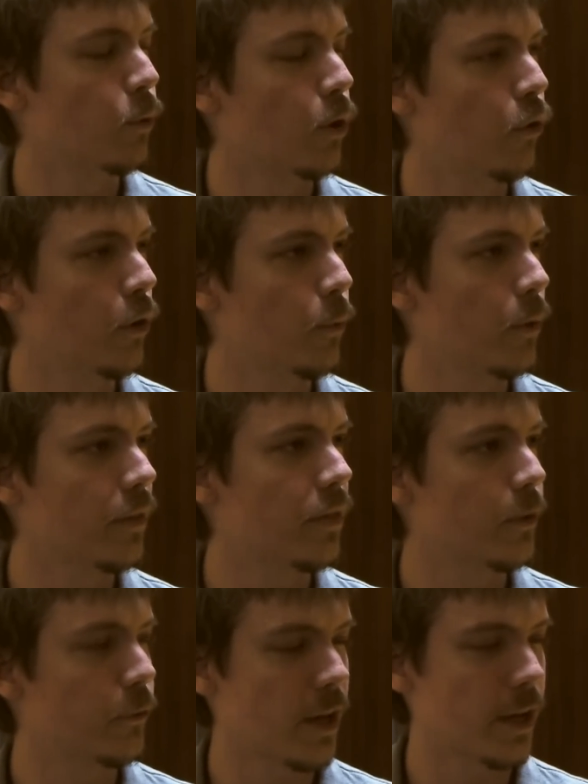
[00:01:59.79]
rolling with.
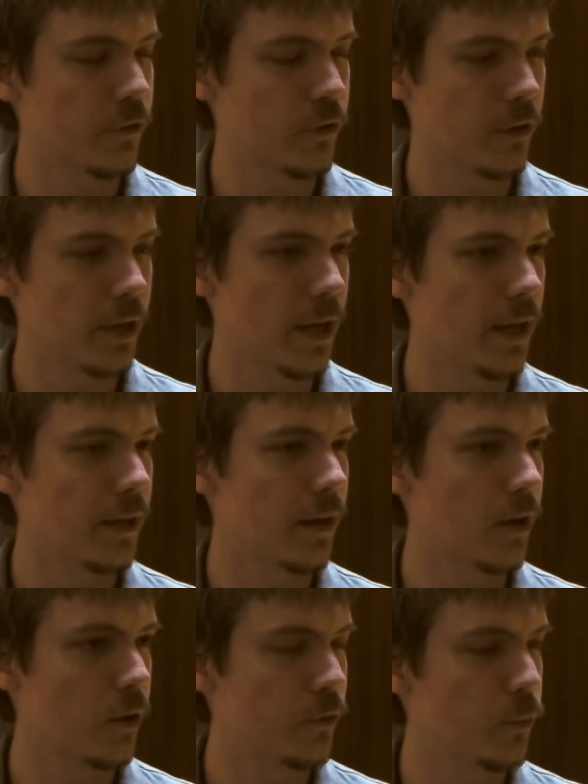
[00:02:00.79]
There's actually a
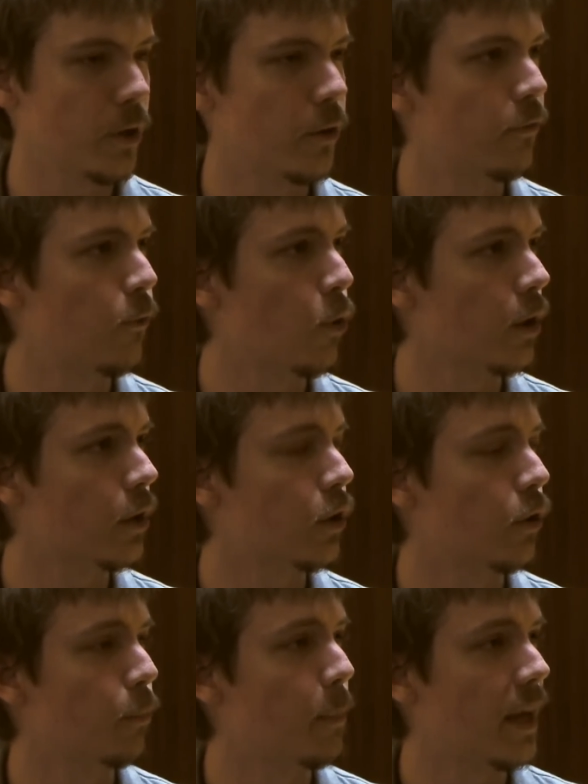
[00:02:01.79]
uh, Arduino fork
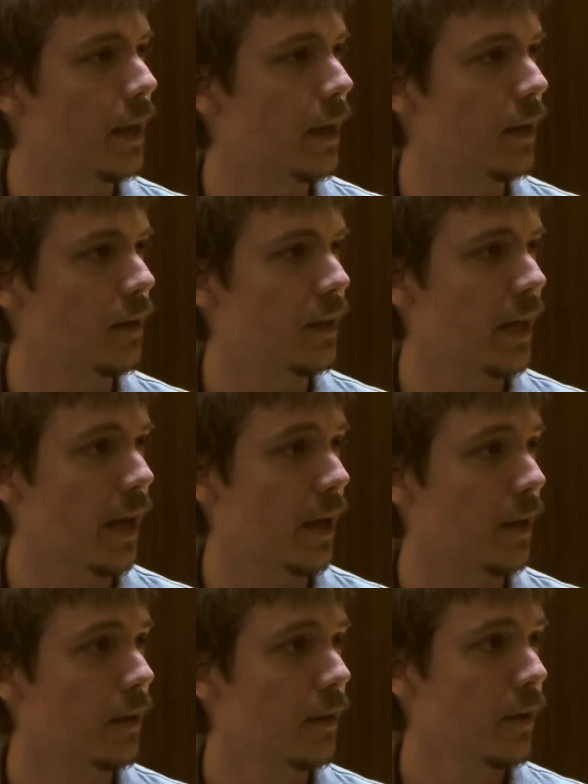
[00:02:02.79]
called Mega
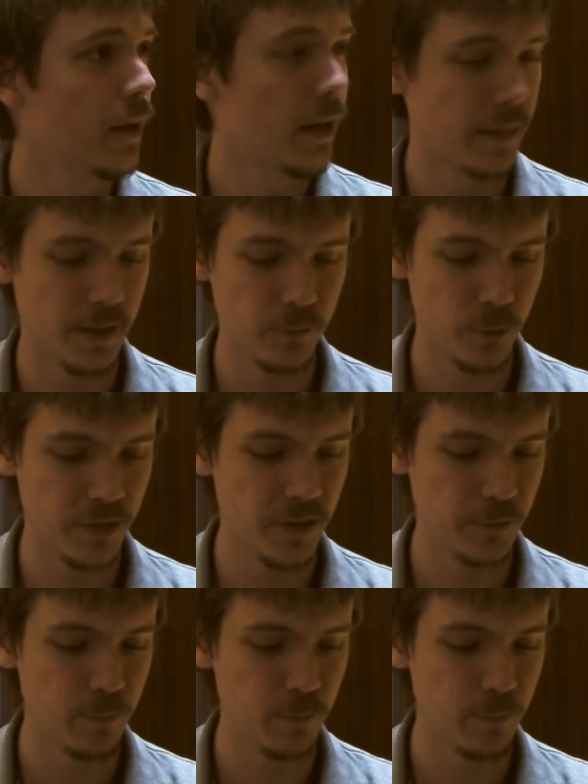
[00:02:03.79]
ADK, and that's what this